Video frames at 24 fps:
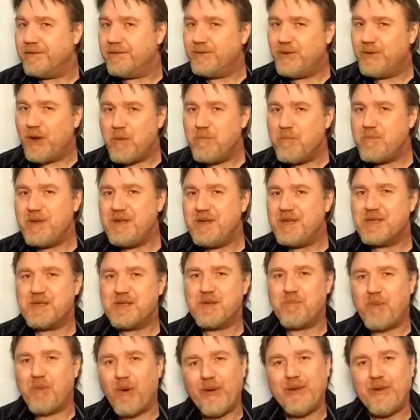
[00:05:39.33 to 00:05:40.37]
don't be
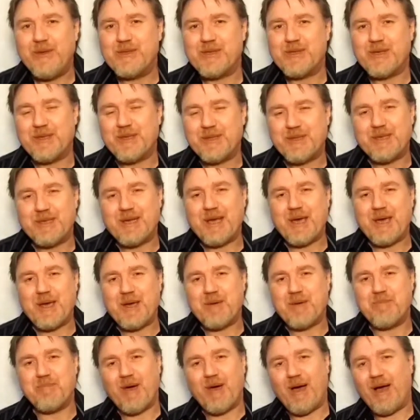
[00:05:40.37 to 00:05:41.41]
disappointed
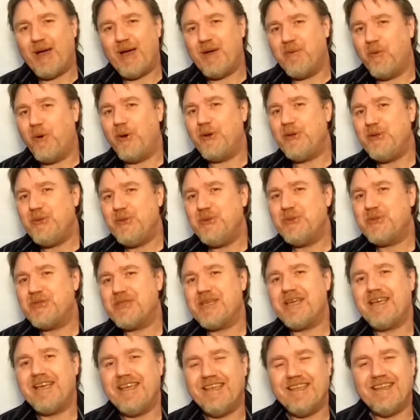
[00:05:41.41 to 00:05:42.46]
uh, by what you
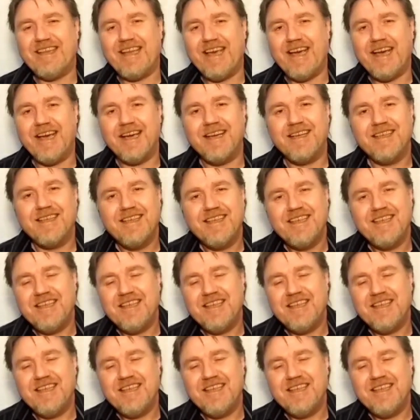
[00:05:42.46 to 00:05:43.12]
see in there.